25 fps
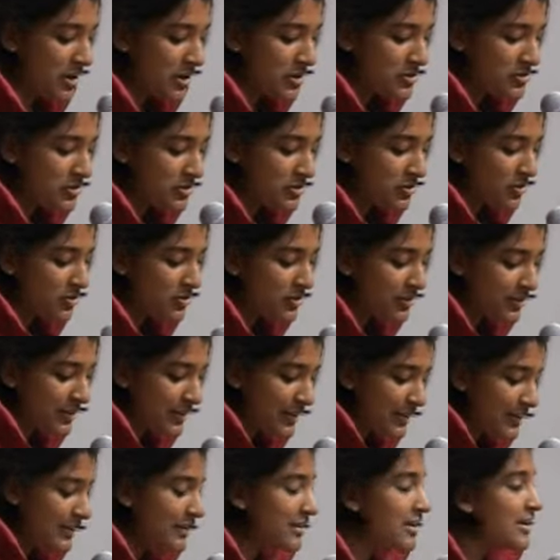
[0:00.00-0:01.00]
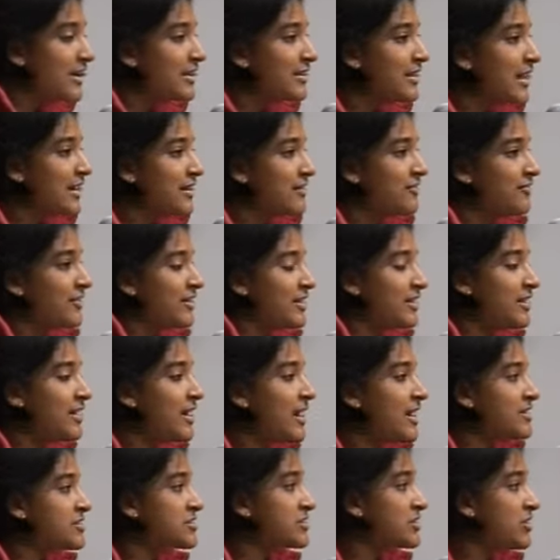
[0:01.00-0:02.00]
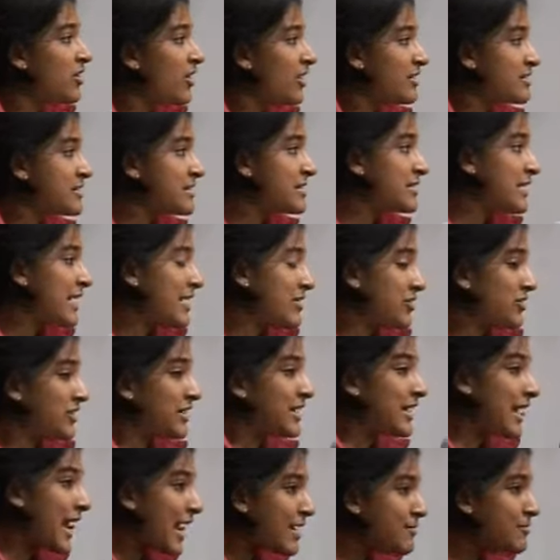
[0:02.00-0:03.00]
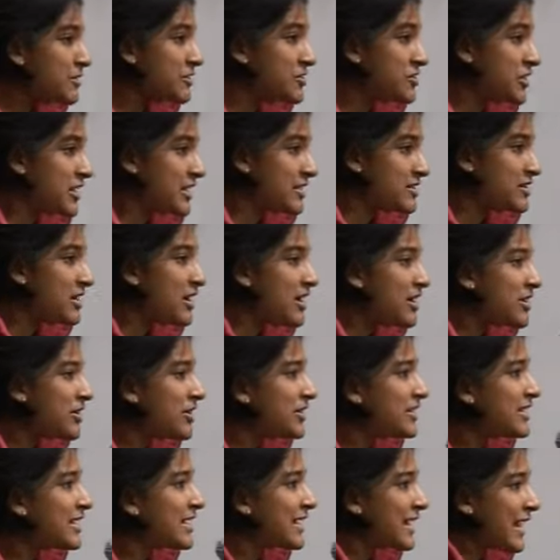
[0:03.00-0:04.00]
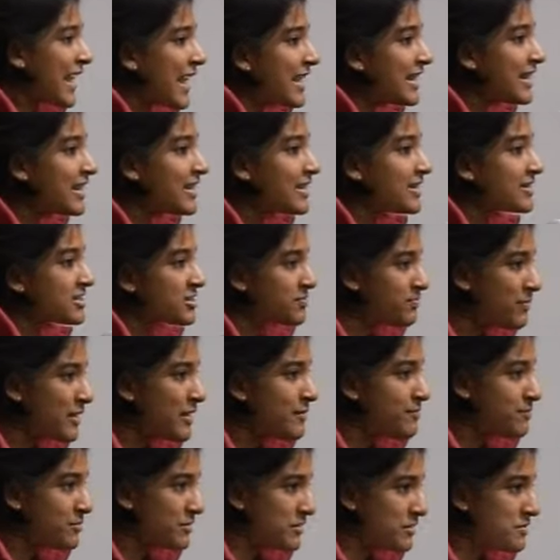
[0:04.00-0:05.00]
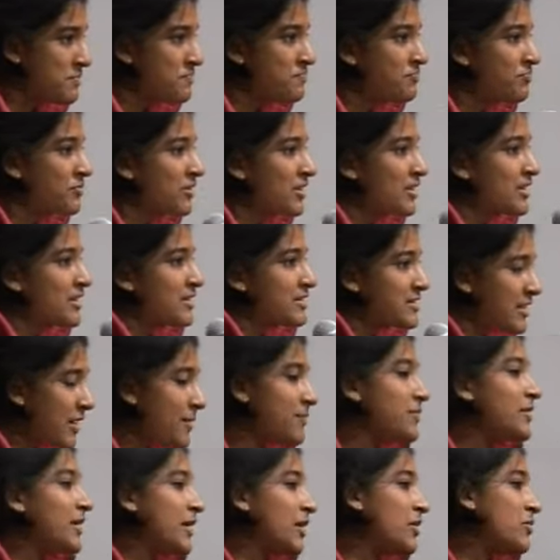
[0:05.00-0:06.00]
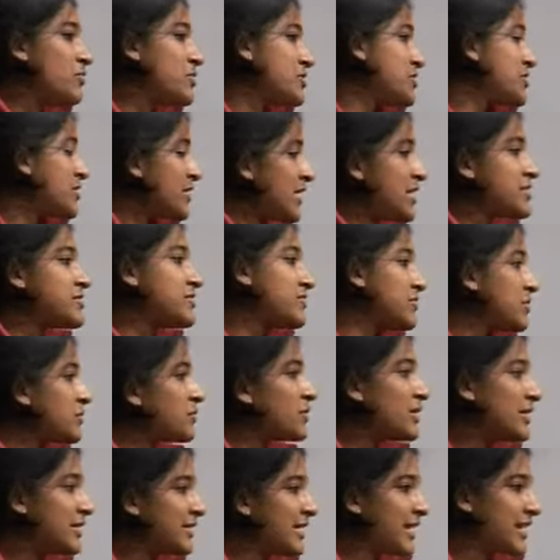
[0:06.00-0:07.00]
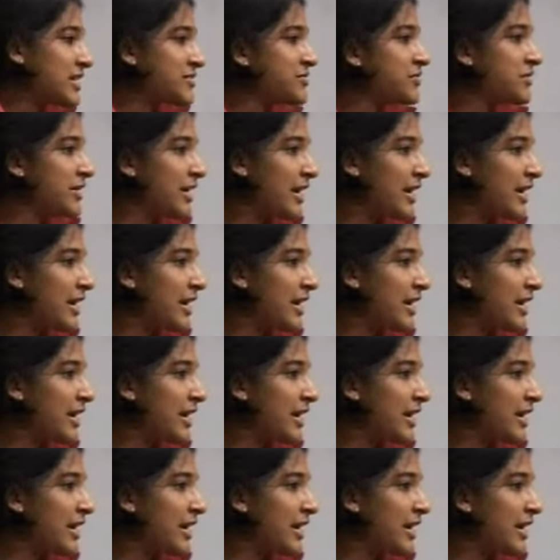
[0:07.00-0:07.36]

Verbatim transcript: So don't you think that if India has to concentrate on climate change, you're declining its people something which the rest of the world takes for